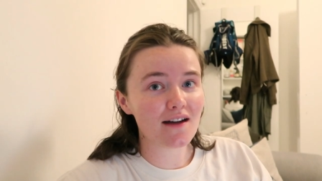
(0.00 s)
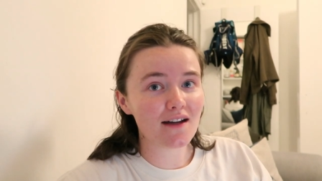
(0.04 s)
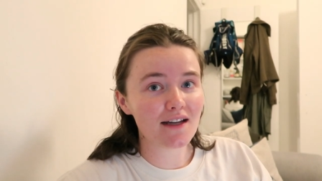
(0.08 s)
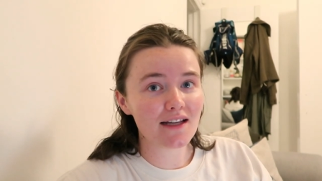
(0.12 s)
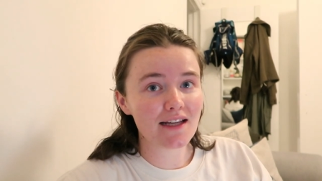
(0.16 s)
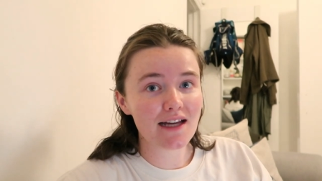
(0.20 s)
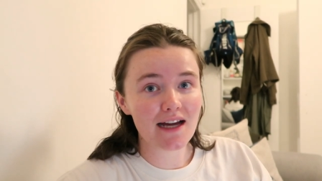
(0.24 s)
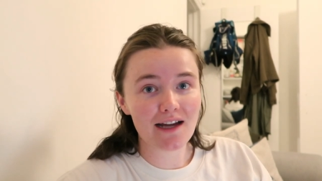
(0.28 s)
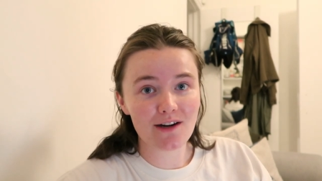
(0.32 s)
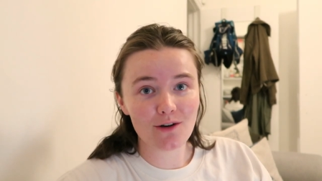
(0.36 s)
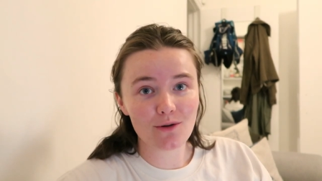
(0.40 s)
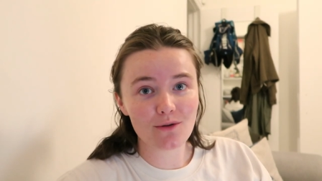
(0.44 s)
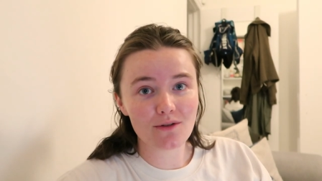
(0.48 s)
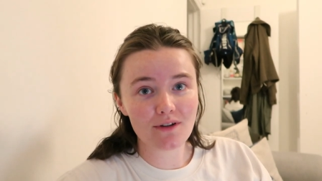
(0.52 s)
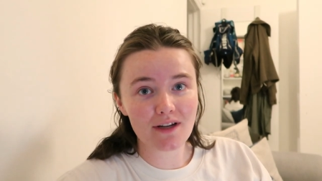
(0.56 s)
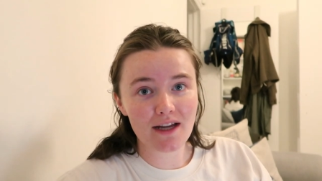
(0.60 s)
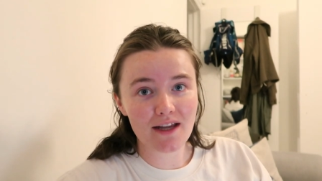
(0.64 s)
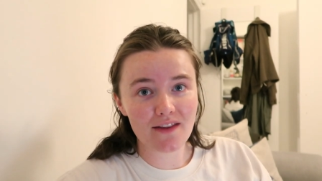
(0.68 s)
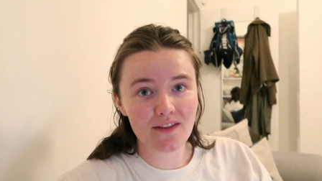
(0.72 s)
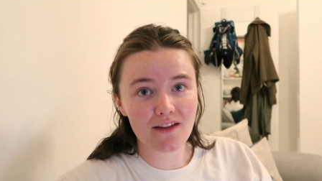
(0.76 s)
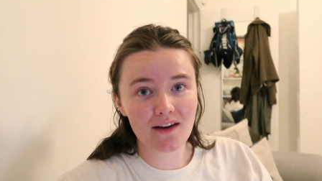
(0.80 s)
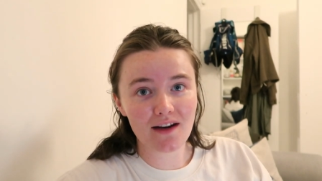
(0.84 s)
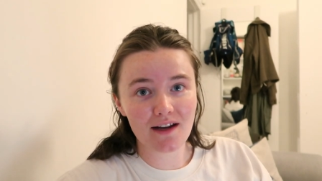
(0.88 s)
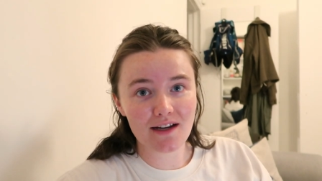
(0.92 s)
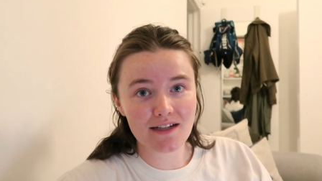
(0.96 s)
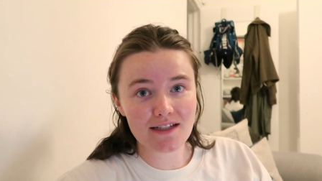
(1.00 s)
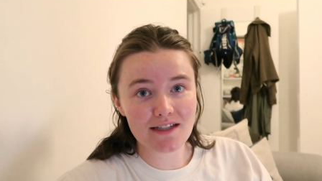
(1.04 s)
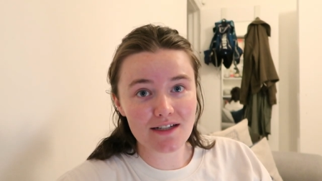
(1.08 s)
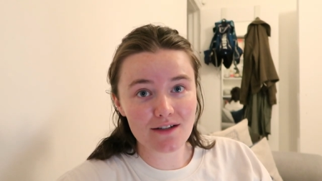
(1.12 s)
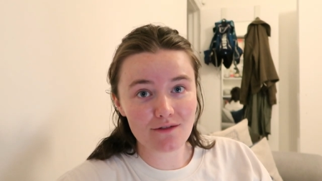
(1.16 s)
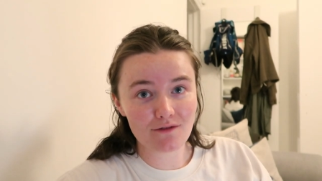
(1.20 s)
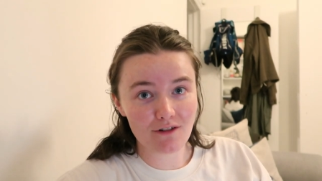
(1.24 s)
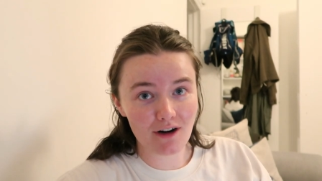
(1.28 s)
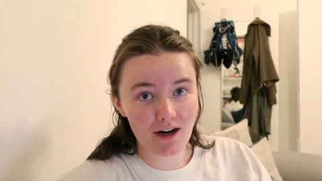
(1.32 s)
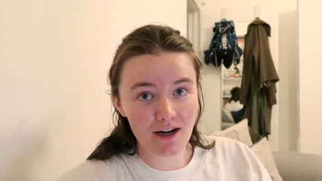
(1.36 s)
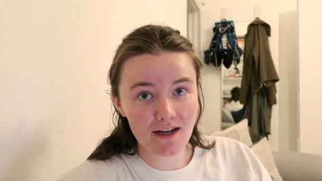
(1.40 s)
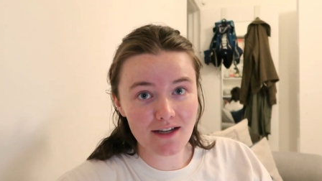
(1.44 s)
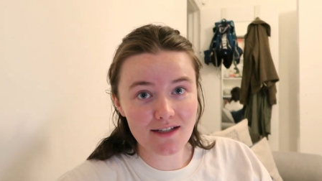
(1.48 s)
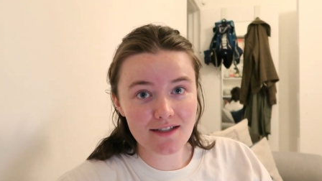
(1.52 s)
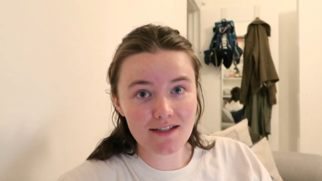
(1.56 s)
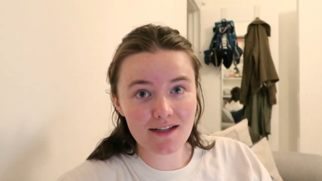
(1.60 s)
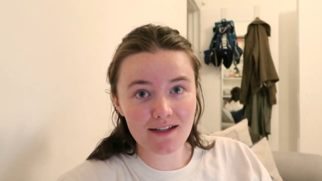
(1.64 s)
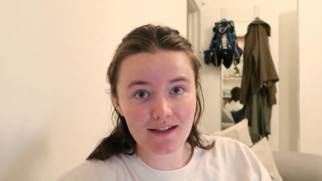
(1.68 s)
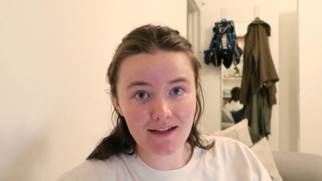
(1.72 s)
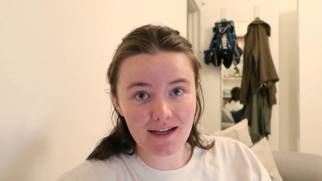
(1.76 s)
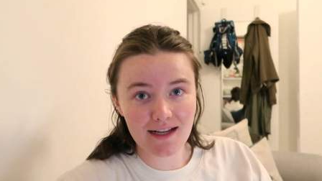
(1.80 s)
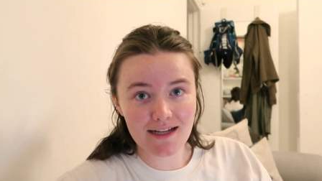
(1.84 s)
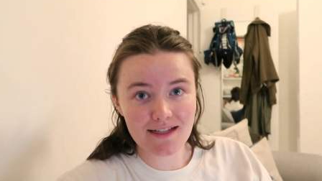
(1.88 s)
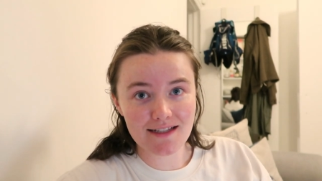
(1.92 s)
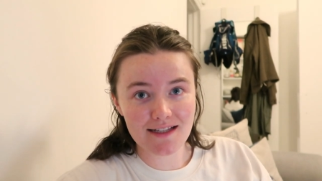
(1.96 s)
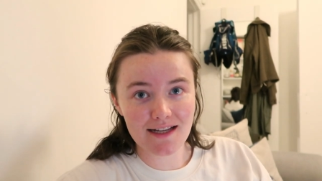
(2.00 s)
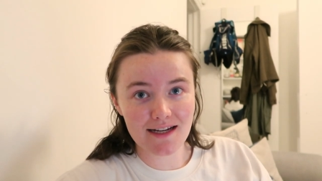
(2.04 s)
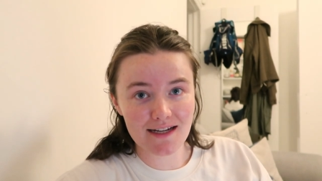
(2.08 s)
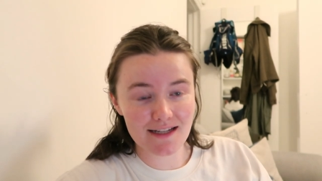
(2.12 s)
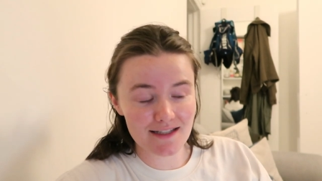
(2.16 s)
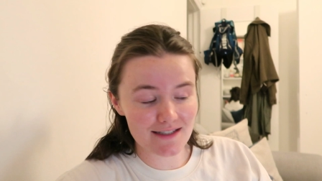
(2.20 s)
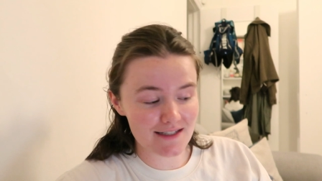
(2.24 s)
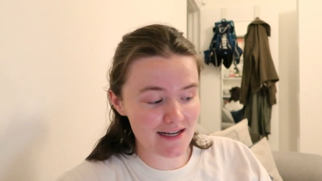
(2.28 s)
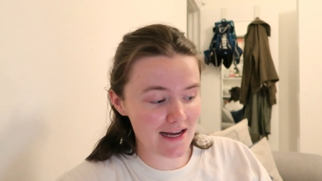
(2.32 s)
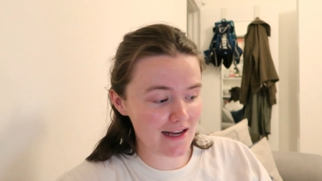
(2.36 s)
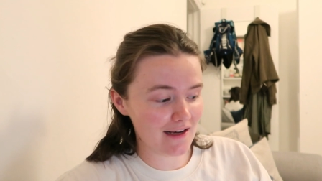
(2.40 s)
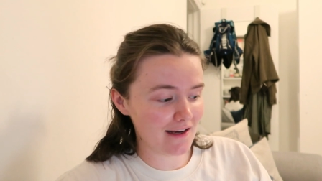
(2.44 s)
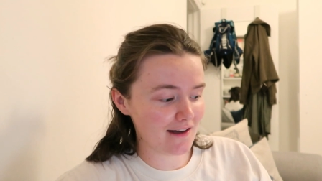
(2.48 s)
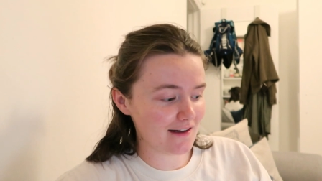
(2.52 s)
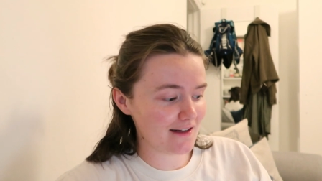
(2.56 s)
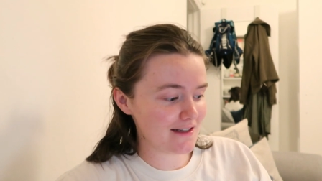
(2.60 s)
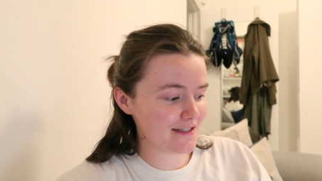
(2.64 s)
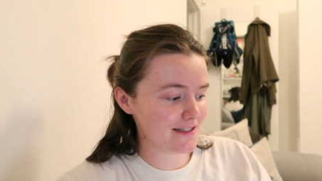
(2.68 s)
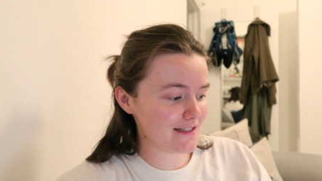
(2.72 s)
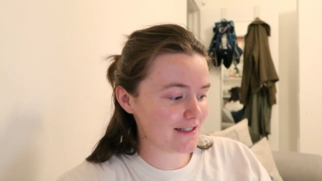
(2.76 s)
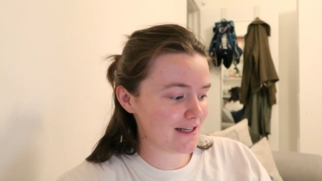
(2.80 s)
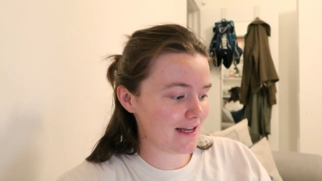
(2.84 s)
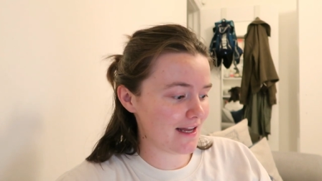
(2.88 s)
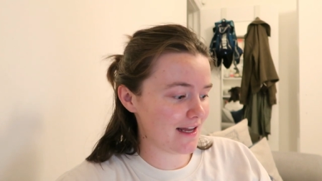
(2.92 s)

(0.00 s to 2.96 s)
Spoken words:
I cannot get the lighting right unless it is daylight,